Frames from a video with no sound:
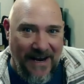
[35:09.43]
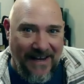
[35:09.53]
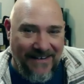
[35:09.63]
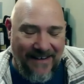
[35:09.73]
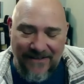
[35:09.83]

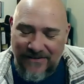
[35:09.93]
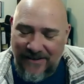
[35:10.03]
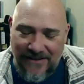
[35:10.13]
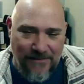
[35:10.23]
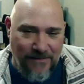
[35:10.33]
I should
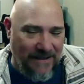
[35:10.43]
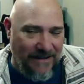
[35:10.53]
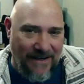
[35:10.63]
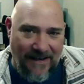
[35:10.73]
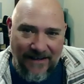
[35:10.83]
have just paid
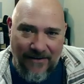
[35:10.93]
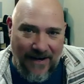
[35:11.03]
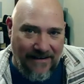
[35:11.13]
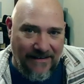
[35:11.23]
the 90 grand.